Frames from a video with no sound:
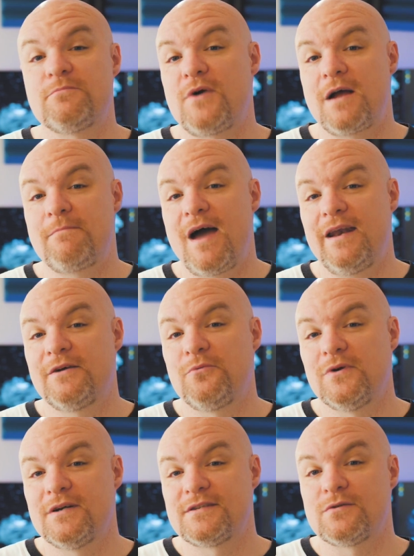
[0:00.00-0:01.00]
from Pragmatic
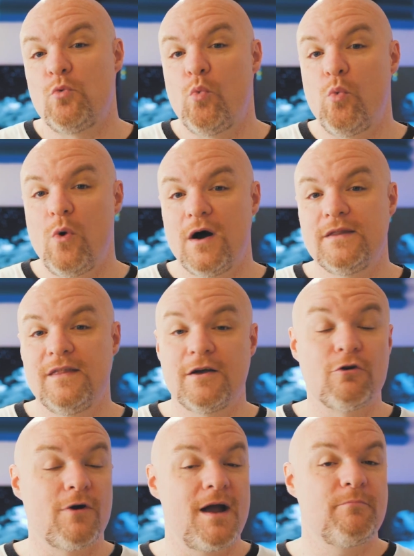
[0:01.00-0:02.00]
Works won the
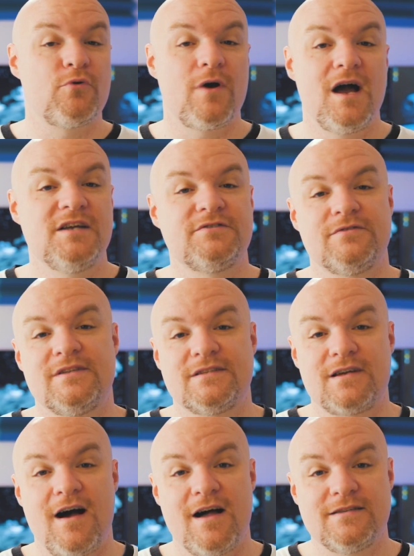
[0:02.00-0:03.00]
grand prize for this
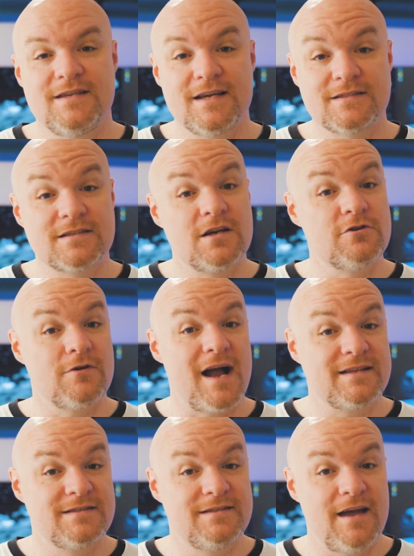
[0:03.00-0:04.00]
contest. Congrats,